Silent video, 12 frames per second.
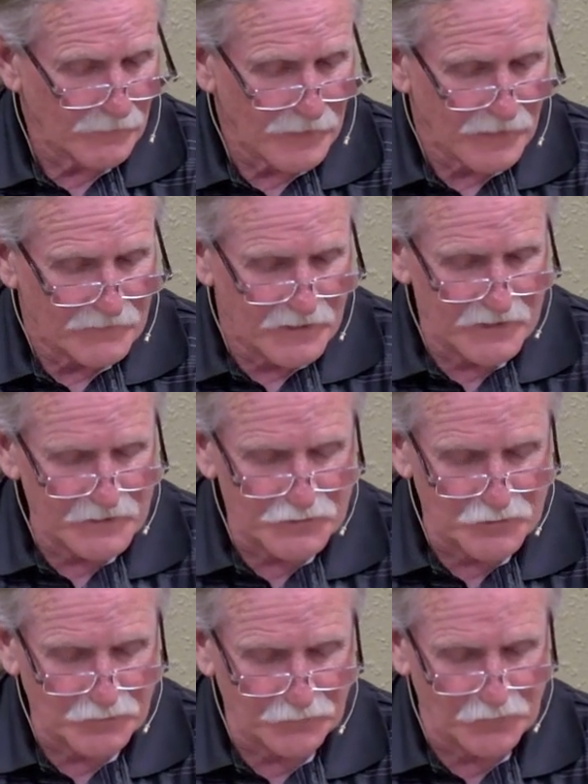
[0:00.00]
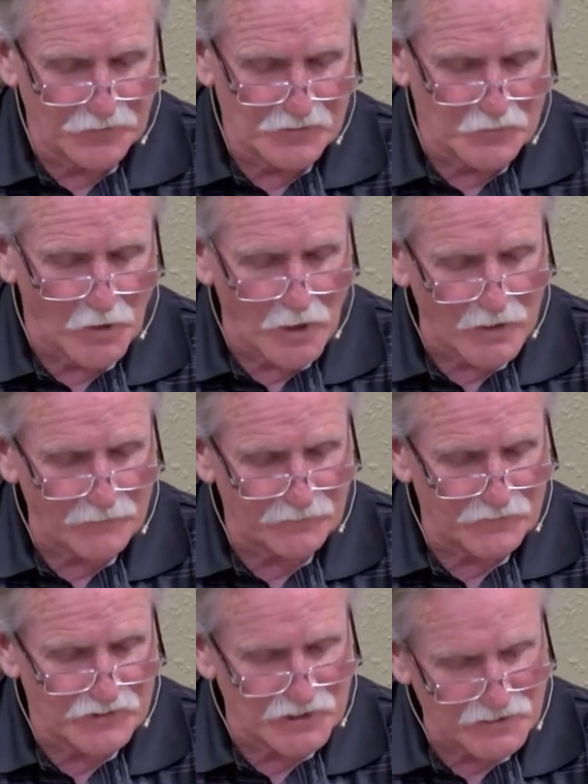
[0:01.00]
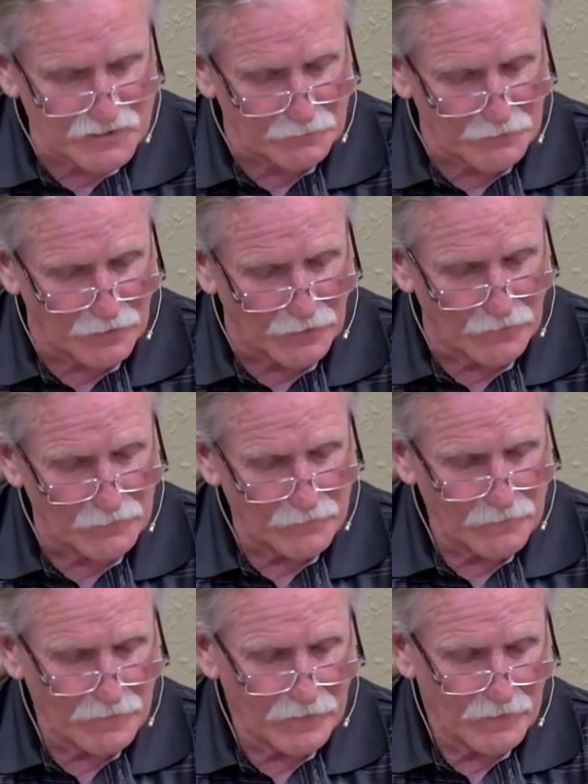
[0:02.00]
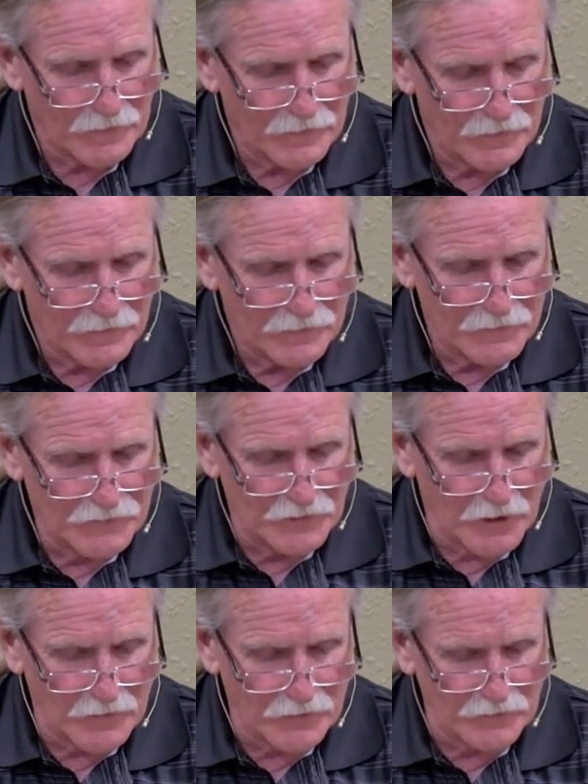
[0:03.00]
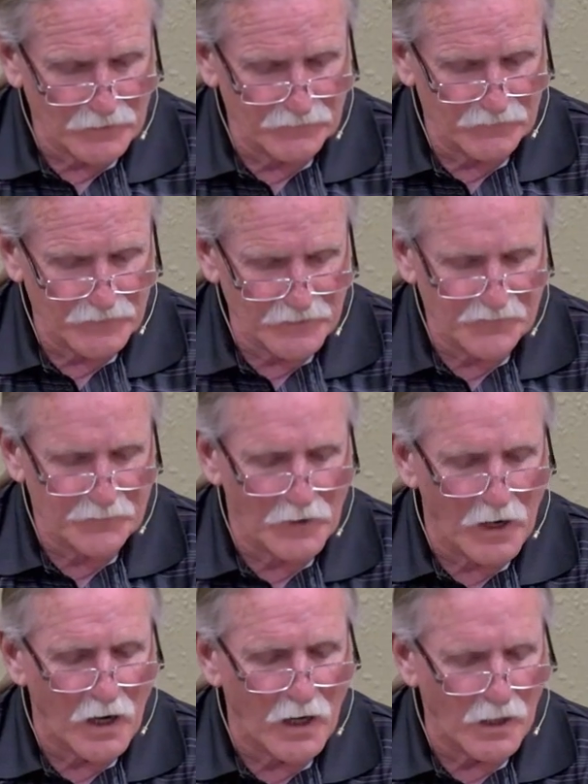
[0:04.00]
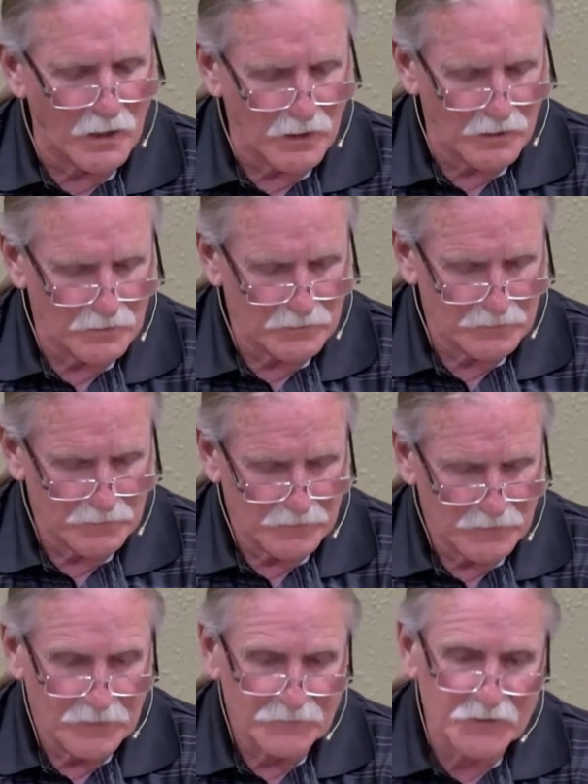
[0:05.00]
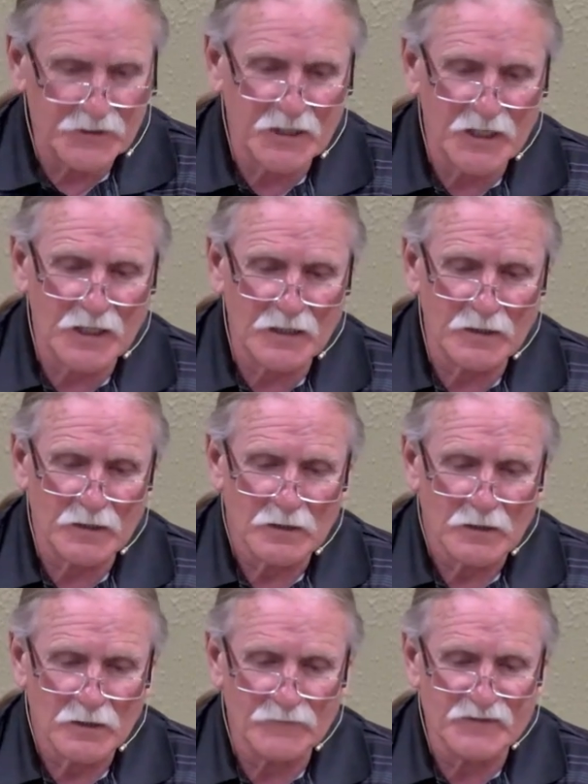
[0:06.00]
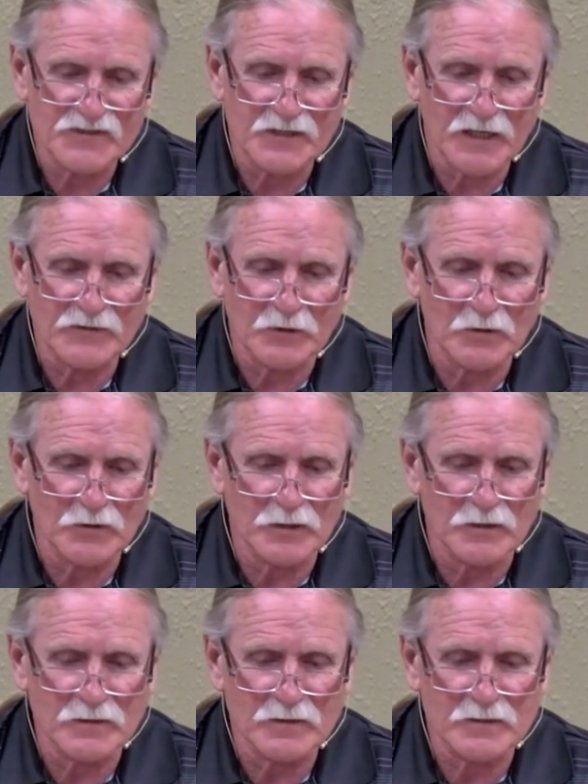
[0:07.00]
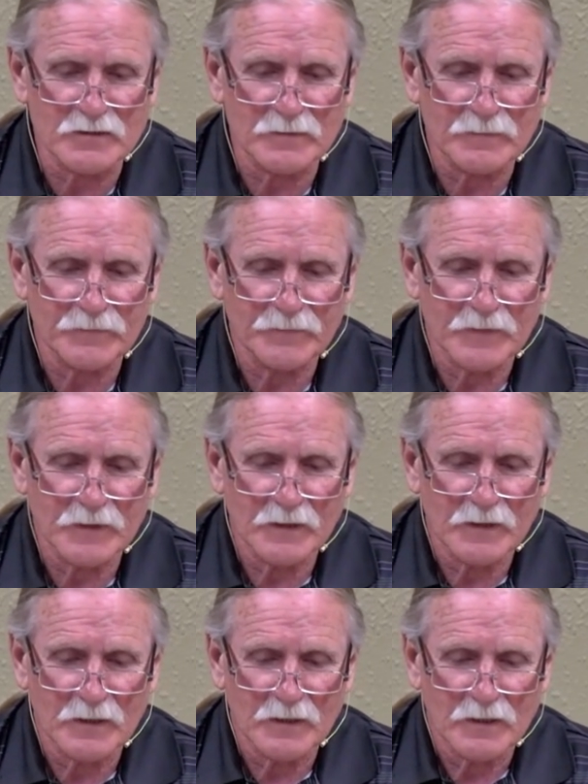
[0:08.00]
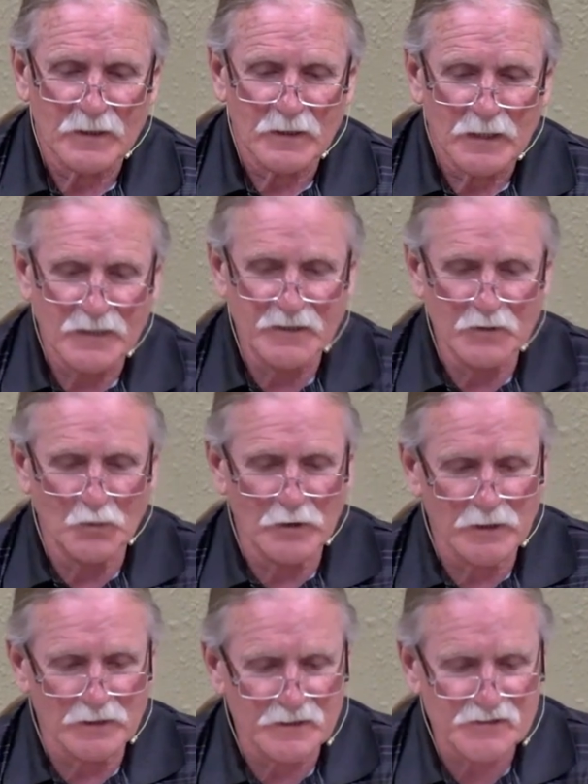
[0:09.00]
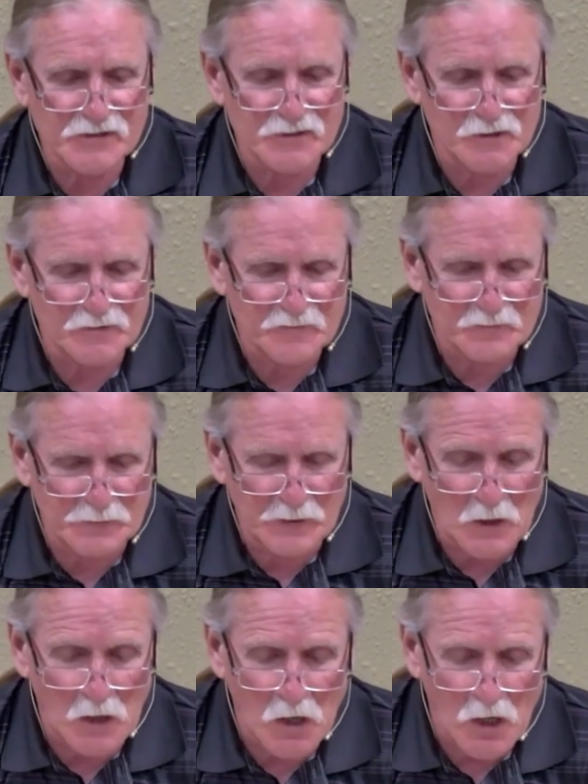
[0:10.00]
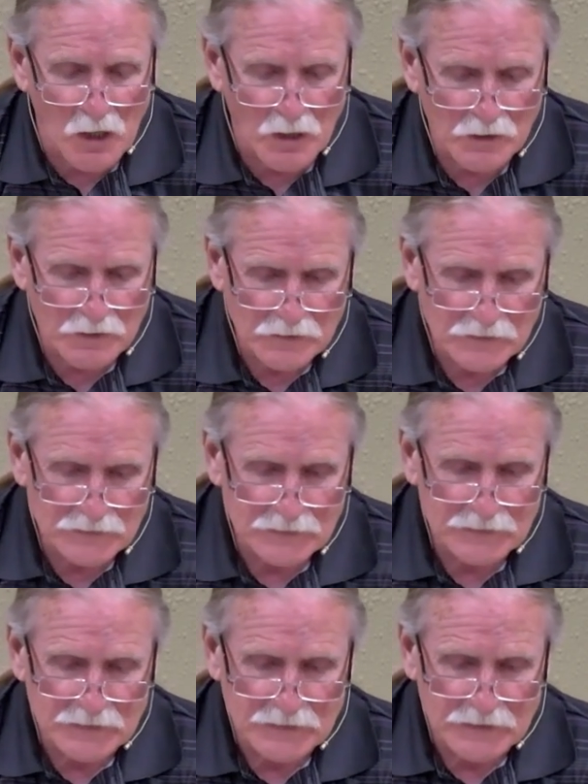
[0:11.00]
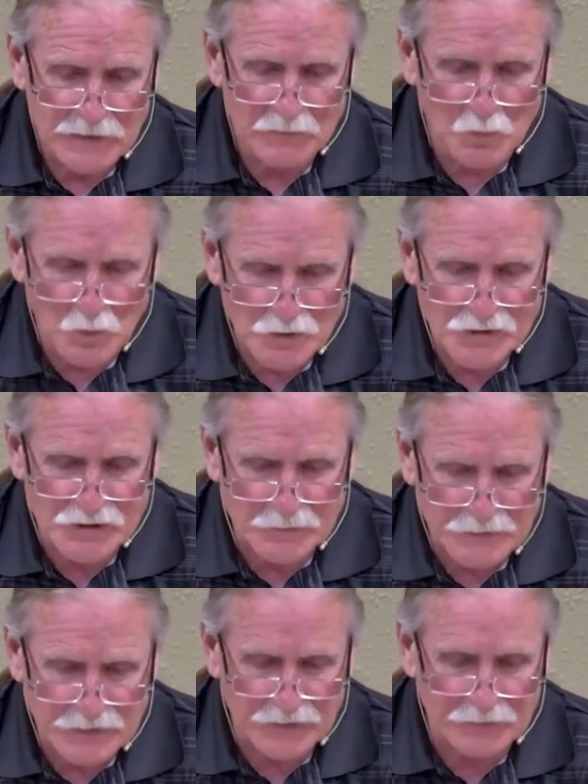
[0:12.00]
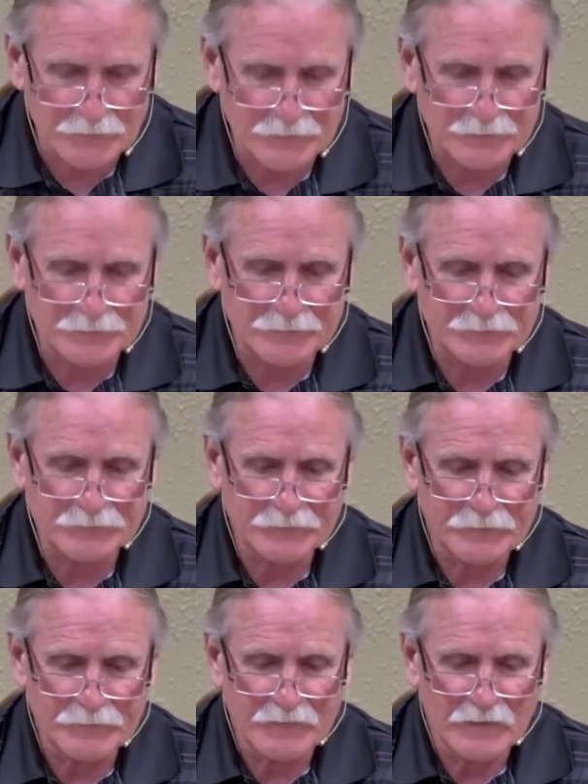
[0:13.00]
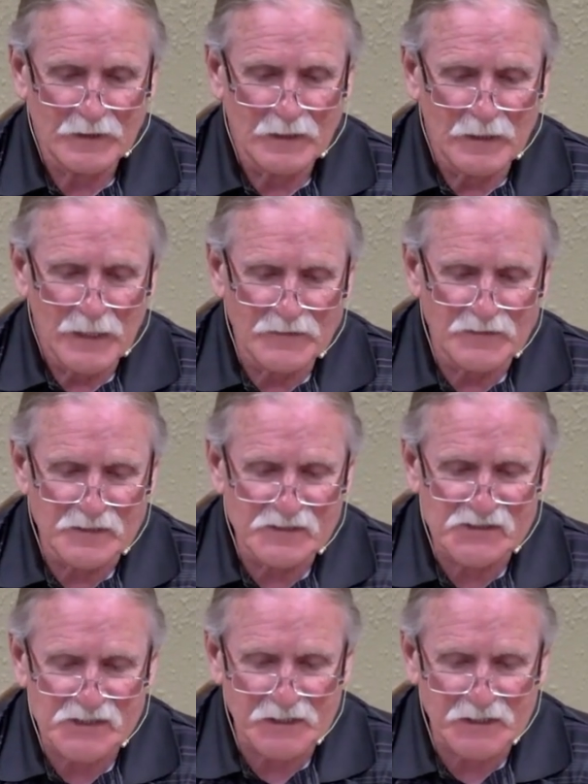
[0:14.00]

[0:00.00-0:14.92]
that he took for his wife Jezebel, the daughter of Ithbaal, the king of the Sidonians. And he went and he served Baal and worshiped him. And then he set